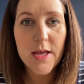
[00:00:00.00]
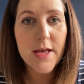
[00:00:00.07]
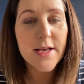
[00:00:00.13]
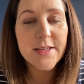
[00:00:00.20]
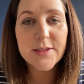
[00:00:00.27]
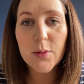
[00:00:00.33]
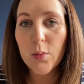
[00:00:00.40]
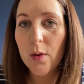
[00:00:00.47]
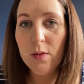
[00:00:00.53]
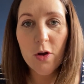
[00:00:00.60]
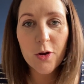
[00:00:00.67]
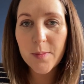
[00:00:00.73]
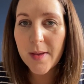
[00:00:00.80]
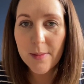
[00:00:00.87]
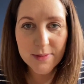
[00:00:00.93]
So we're not
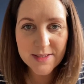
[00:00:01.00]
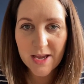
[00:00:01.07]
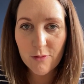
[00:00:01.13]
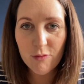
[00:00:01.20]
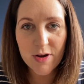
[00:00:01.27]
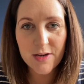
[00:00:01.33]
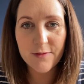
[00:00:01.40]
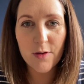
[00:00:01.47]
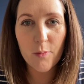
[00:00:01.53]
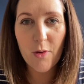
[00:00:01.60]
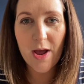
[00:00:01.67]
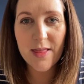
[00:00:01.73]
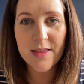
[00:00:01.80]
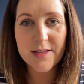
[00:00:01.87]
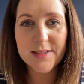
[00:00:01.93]
going to be able to get rid of your
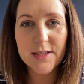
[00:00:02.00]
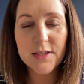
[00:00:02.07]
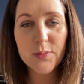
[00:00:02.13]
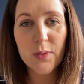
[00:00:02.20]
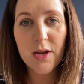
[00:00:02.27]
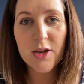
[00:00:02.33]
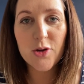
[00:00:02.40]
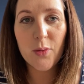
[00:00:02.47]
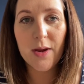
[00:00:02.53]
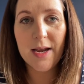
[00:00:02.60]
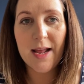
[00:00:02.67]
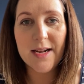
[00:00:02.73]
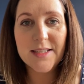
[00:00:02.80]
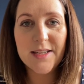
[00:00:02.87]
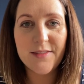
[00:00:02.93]
breathlessness when you're doing an
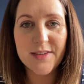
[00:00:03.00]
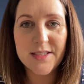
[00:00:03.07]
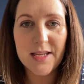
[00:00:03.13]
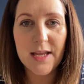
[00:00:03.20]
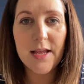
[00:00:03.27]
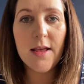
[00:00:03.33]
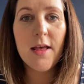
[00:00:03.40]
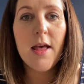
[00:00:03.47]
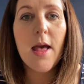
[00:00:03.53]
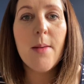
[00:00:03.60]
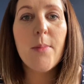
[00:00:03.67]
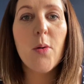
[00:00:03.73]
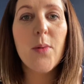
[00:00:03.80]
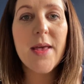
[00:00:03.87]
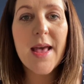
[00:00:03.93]
activity,
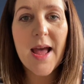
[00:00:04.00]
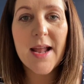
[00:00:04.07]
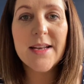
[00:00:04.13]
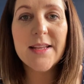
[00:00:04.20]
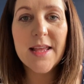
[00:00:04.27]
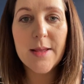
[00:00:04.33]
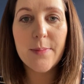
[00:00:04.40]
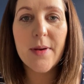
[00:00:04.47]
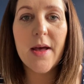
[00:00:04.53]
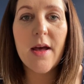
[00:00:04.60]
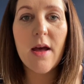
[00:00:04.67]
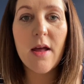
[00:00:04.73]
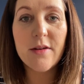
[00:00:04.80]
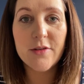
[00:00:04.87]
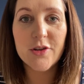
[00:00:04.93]
but we can keep it
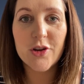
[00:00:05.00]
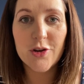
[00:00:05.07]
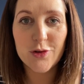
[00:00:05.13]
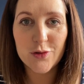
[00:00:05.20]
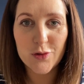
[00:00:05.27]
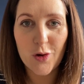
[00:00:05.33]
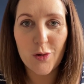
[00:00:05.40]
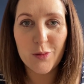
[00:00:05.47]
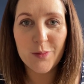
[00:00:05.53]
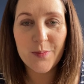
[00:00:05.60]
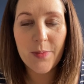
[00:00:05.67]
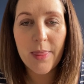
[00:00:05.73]
under control.